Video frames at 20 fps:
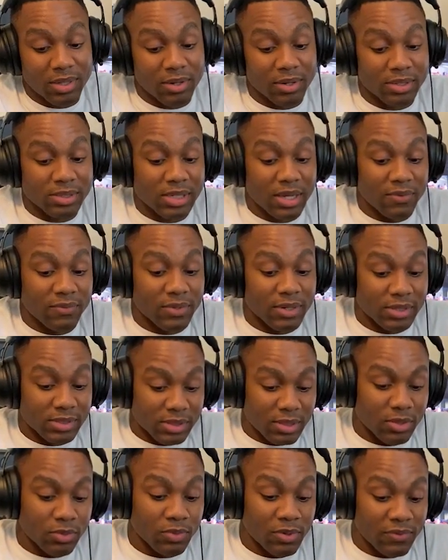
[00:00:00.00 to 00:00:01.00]
the rx 7 is
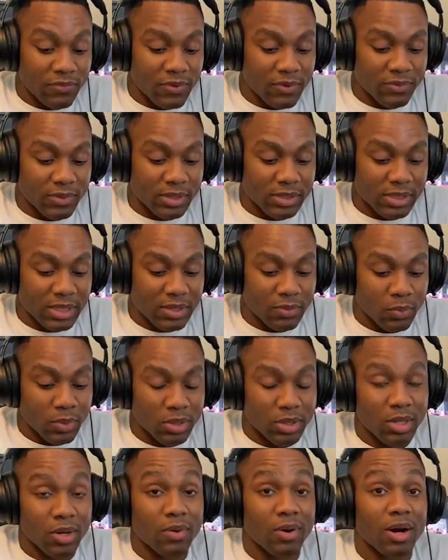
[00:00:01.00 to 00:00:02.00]
the 350Z with
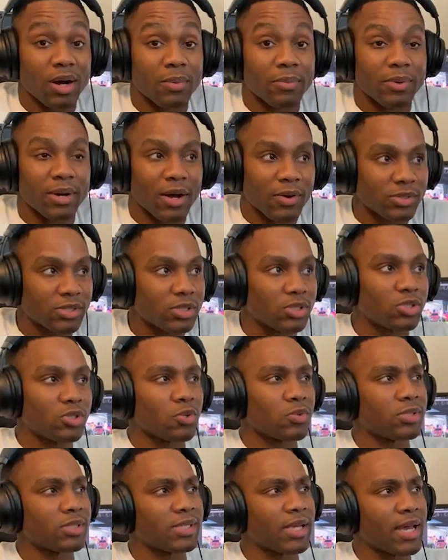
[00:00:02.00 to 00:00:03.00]
no armor. I was just
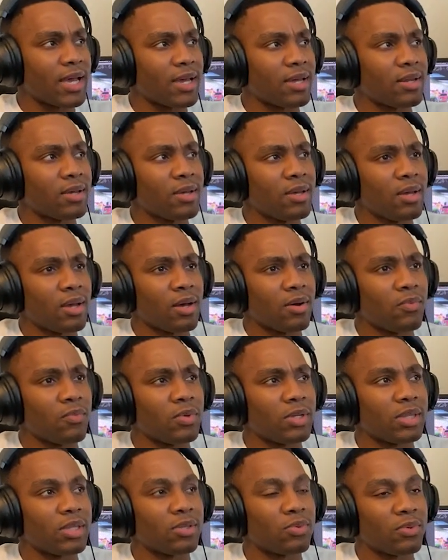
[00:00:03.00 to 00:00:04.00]
so sad
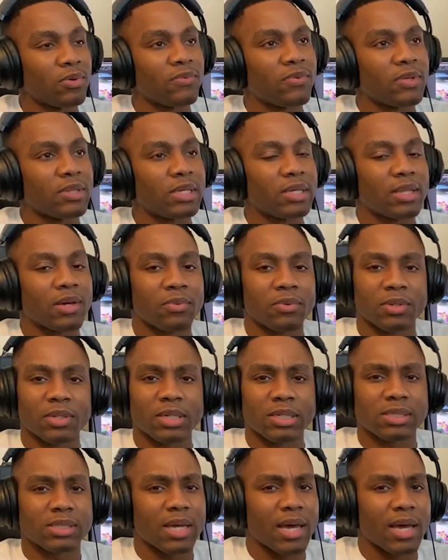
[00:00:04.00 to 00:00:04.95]
with the 350 that released